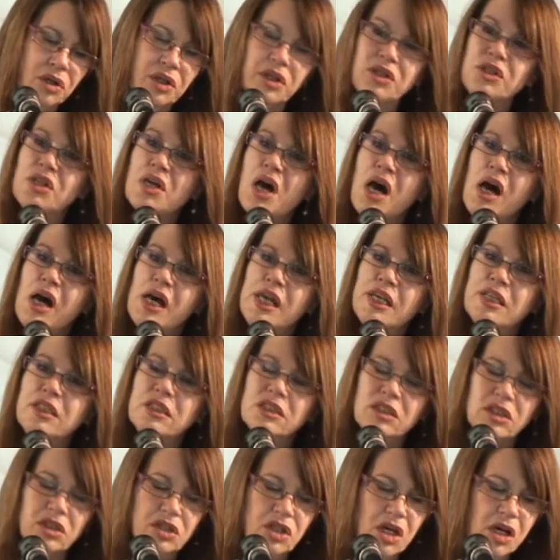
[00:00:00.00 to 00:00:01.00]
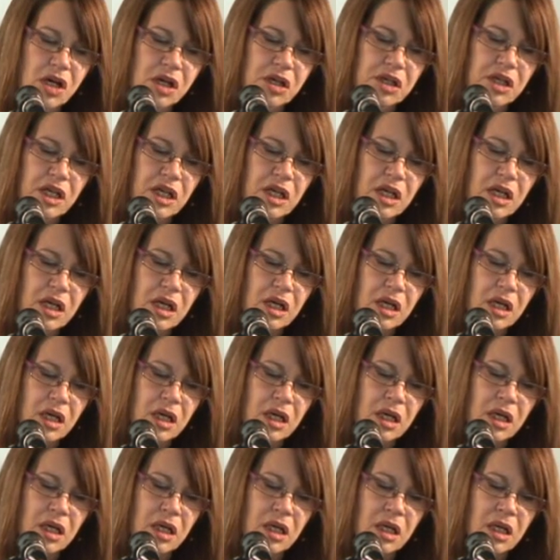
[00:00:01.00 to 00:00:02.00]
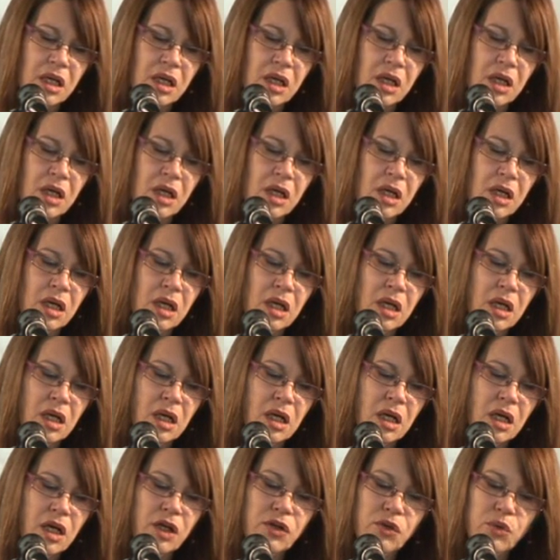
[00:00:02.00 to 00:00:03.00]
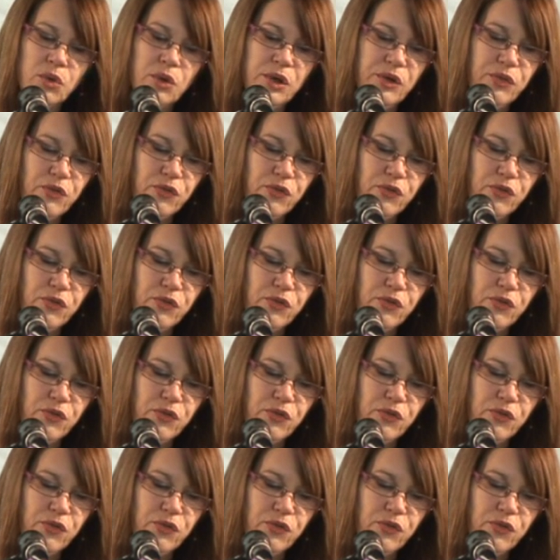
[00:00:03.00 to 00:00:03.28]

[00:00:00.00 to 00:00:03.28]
the tide is turning, and